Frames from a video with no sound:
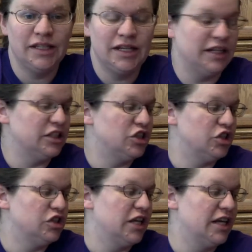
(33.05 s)
and it's
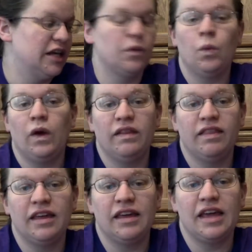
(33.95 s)
just taking one
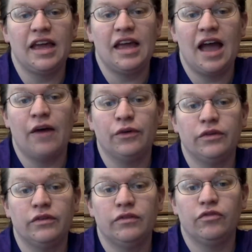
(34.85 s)
thing out
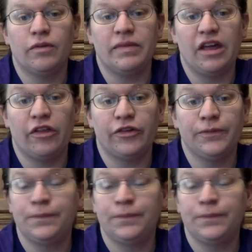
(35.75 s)
from the other.